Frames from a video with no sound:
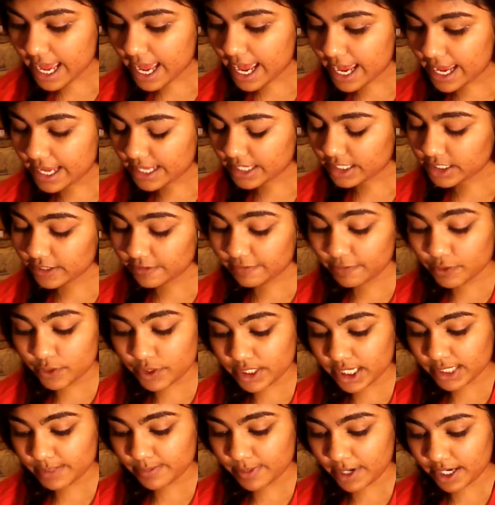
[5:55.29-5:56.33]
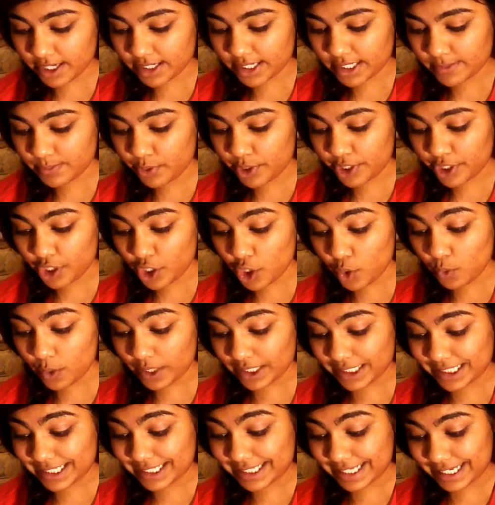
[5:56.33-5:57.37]
and the full-size product is
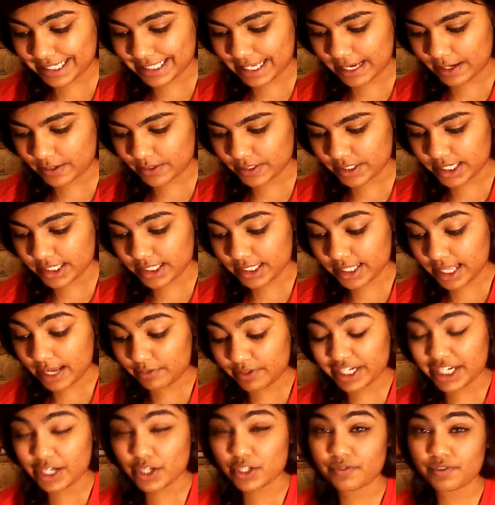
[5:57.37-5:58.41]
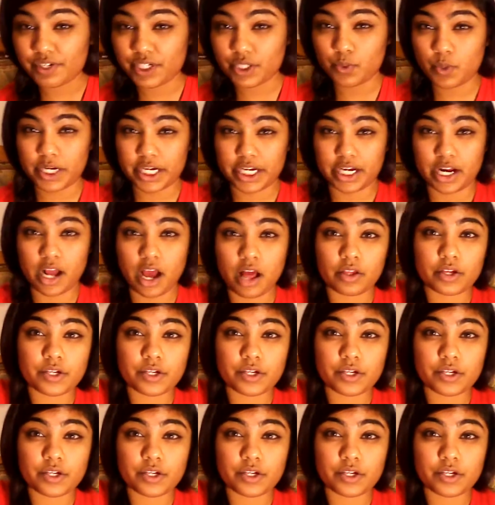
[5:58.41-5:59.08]
0.016 ounces, and that retails for $20.